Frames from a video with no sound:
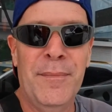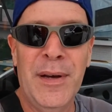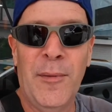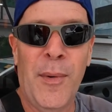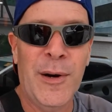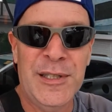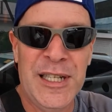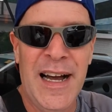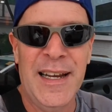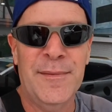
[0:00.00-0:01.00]
billboard
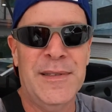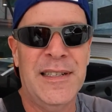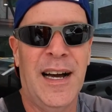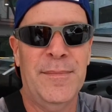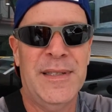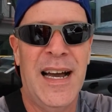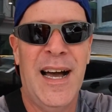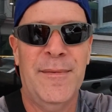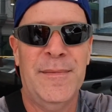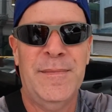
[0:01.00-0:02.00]
sign up top.